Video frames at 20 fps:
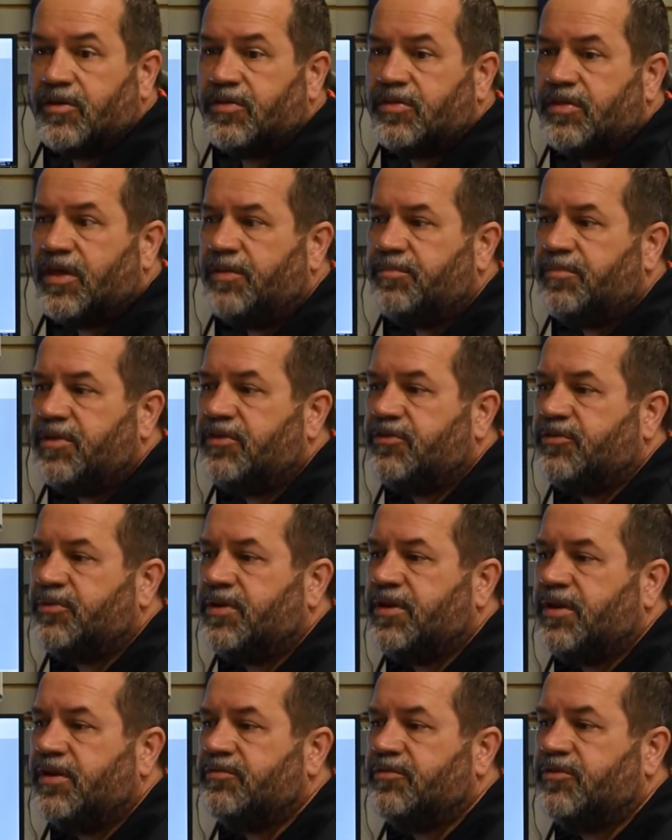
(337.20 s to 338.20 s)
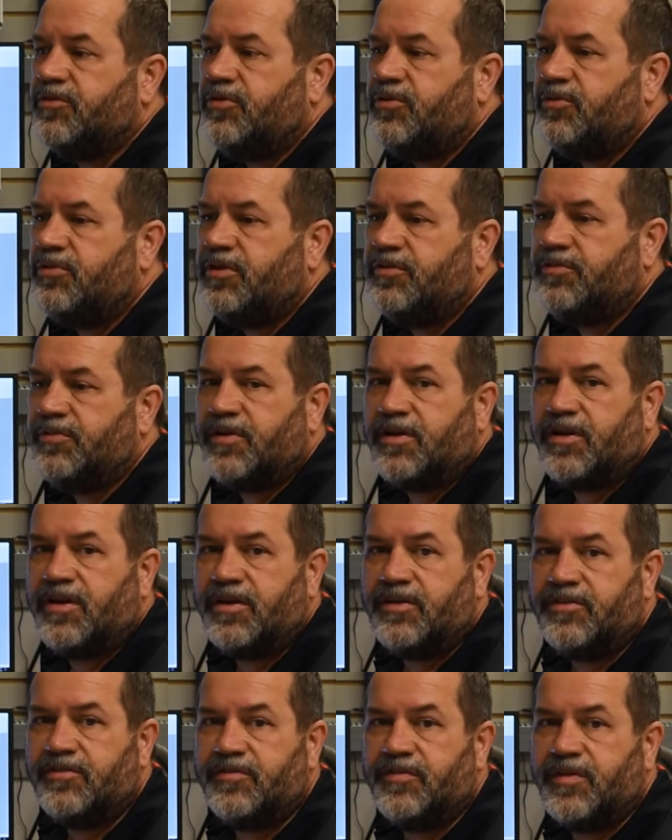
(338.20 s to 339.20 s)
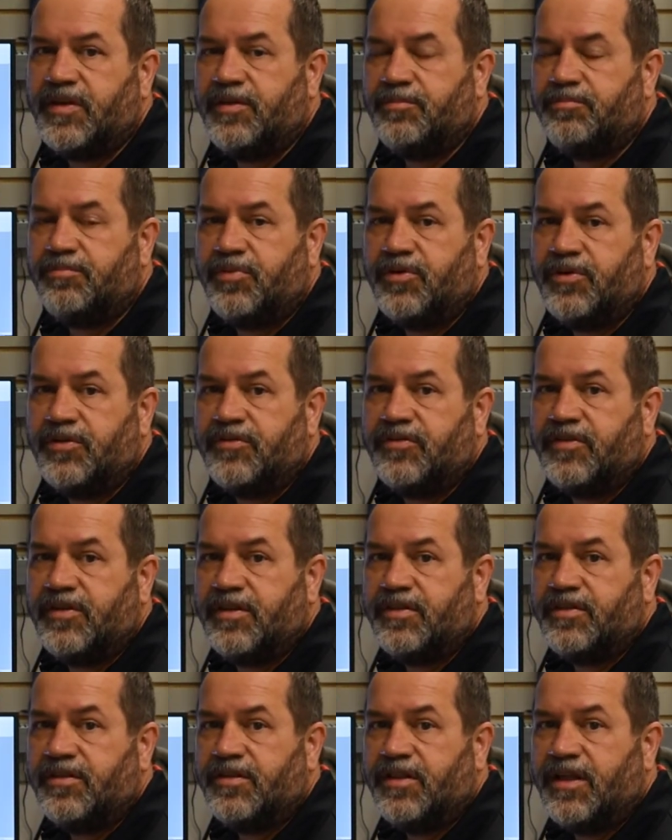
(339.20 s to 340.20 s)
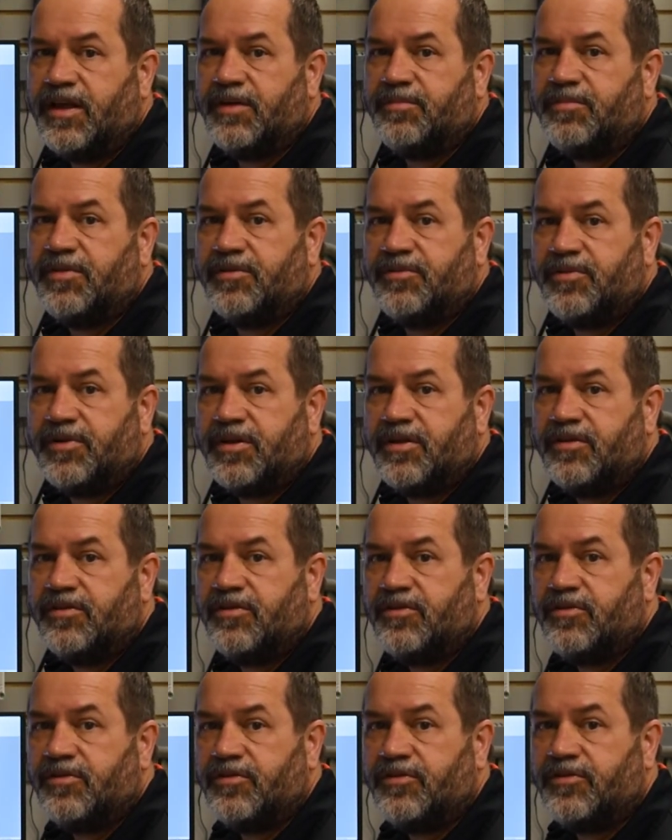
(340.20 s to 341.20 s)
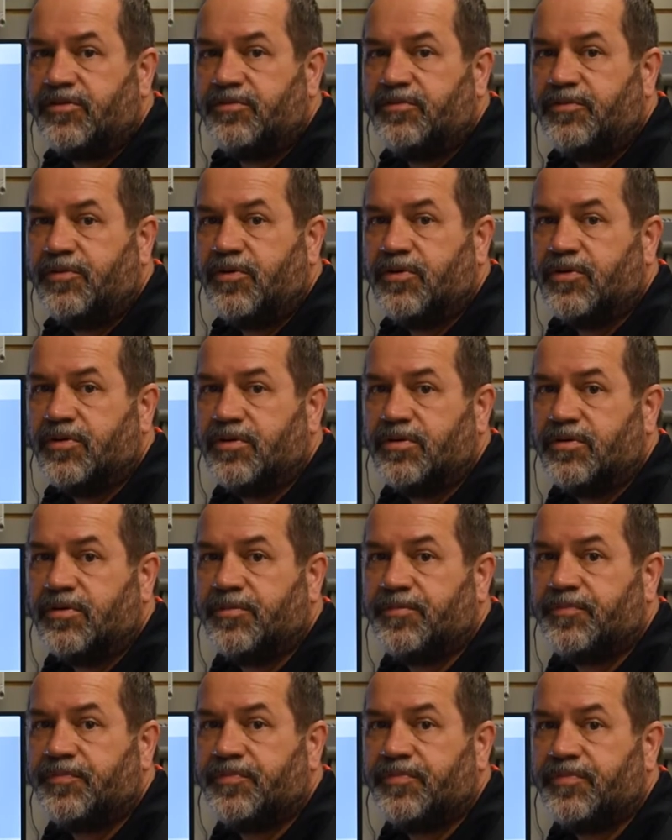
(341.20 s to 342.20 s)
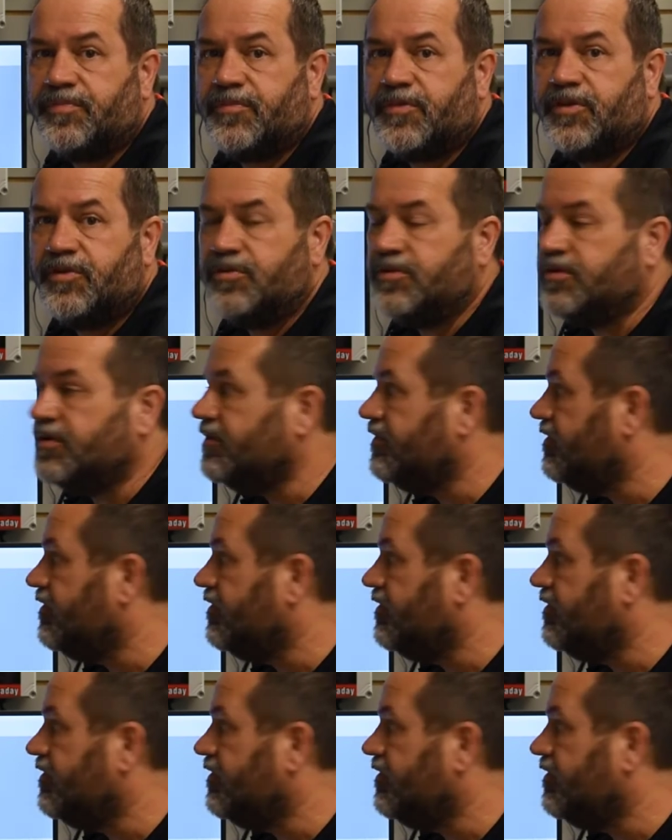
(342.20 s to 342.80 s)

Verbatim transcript: That means we have two different kinds of inputs in the lab that we can use for doing our